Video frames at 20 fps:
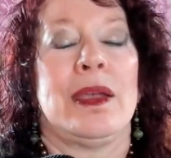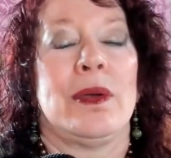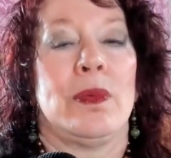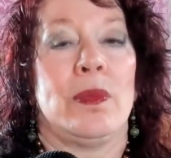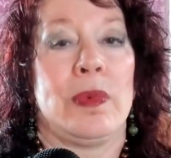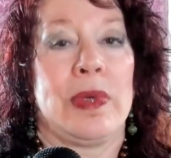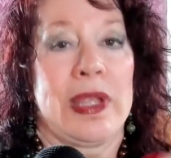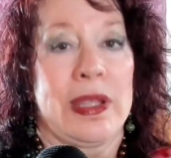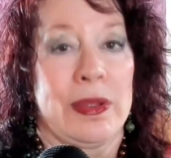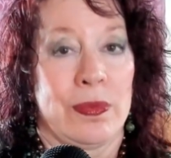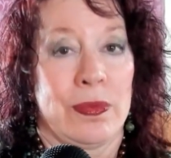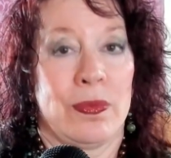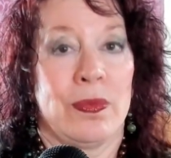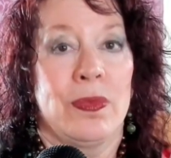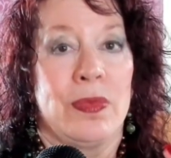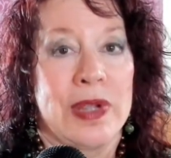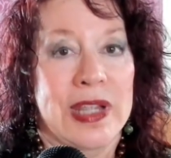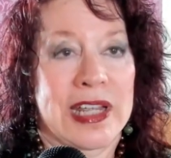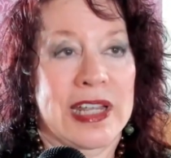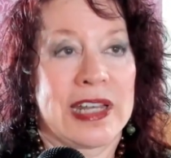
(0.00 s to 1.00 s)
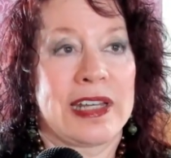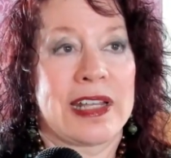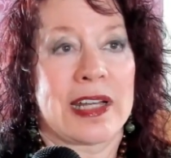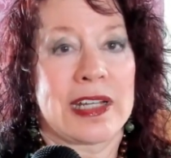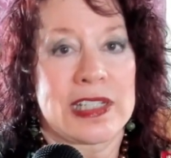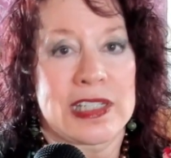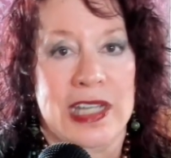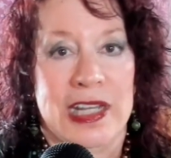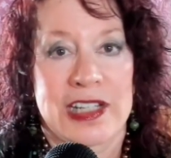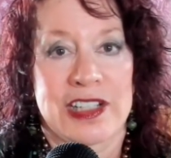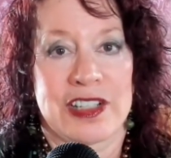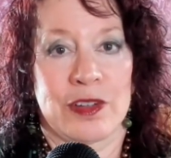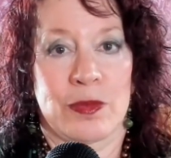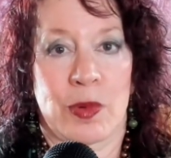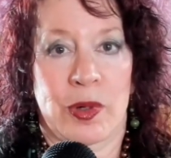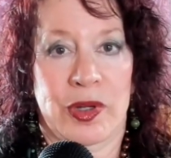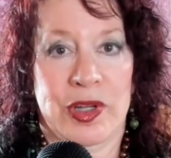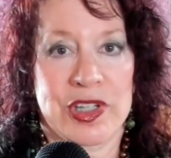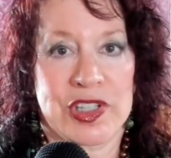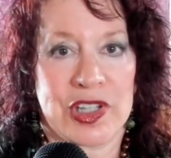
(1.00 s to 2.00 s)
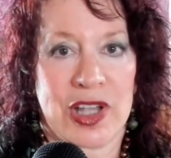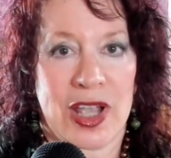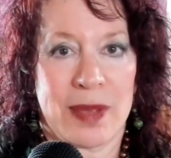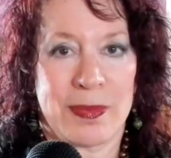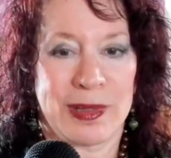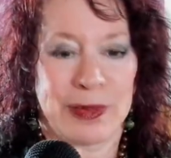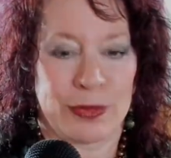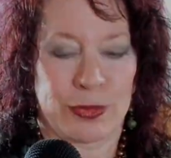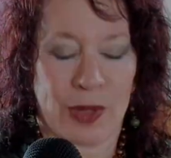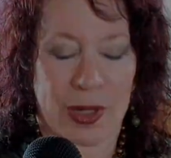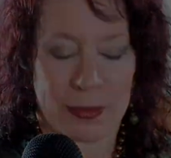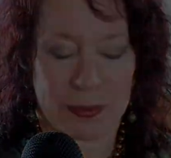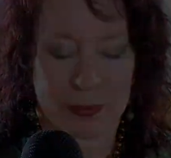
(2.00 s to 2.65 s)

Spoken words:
we can get a sense of where he's coming from.